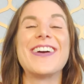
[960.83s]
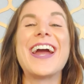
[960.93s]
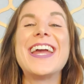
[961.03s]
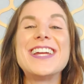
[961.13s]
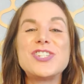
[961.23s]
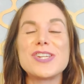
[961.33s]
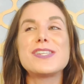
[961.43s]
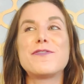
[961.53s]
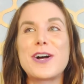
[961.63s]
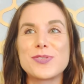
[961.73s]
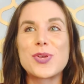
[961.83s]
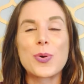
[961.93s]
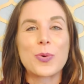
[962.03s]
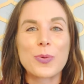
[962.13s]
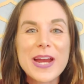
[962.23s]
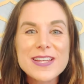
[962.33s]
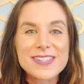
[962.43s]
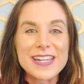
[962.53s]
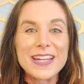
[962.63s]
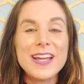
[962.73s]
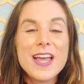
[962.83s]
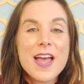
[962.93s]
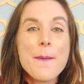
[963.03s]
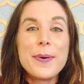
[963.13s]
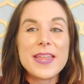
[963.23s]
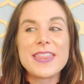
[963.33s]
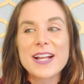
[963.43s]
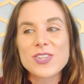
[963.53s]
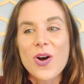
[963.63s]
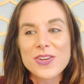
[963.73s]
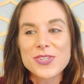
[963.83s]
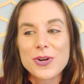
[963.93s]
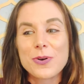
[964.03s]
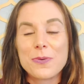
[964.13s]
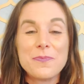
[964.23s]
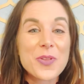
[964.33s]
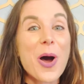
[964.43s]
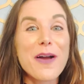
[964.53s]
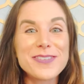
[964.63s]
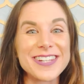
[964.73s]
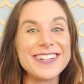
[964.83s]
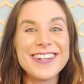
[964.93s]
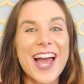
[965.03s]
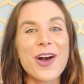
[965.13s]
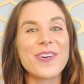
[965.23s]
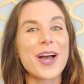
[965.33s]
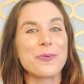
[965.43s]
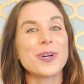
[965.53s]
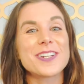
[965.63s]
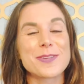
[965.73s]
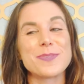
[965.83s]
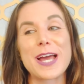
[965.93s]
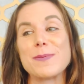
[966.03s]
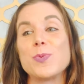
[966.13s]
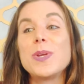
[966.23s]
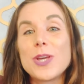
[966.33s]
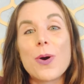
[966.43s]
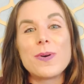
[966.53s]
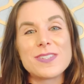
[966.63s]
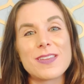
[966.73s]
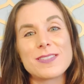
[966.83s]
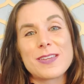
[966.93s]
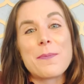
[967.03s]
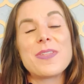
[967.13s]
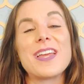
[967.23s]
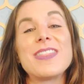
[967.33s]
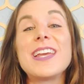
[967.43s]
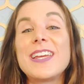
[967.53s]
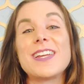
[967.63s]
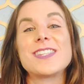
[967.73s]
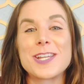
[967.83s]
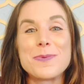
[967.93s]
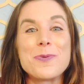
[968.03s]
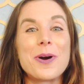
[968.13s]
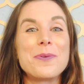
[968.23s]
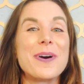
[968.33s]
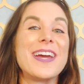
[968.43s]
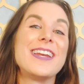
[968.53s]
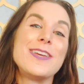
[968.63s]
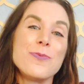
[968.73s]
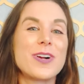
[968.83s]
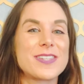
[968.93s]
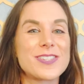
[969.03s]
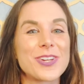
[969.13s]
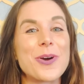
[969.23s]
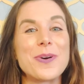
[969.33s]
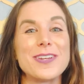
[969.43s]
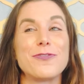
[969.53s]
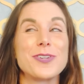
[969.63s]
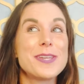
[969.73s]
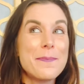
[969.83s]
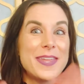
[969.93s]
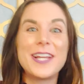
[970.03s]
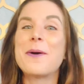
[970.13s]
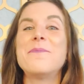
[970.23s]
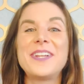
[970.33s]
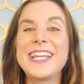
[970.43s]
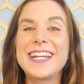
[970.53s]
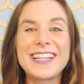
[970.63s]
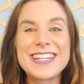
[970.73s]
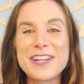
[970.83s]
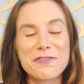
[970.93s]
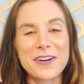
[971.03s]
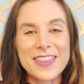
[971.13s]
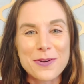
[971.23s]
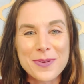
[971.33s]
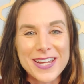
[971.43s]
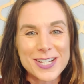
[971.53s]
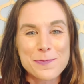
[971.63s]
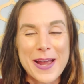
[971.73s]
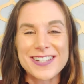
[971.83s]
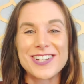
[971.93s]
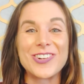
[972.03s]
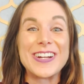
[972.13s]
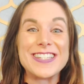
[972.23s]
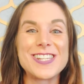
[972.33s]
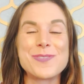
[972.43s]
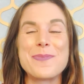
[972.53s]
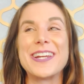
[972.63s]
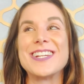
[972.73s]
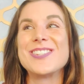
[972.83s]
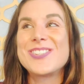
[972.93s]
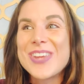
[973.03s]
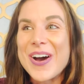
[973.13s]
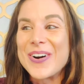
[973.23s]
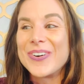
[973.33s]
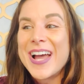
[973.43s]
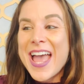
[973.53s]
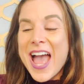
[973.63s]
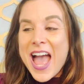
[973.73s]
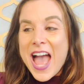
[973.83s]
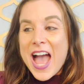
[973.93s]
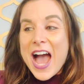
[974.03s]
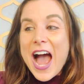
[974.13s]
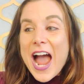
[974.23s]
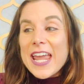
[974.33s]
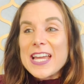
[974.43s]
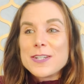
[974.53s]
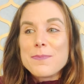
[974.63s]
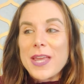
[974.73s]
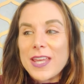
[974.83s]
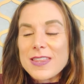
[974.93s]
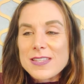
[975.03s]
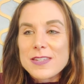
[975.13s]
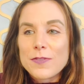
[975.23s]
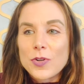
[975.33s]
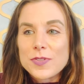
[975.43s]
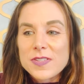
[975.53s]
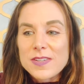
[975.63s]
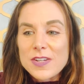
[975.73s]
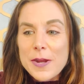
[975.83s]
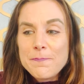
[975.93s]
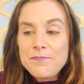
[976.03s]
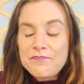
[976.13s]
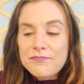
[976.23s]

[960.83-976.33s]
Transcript: Right? It just felt so crazy. But that's also often how God works sometimes. We go into something thinking it's going to be one way, and He wants us to go in for something completely different than we expected or anticipated. So I end up making this difficult decision.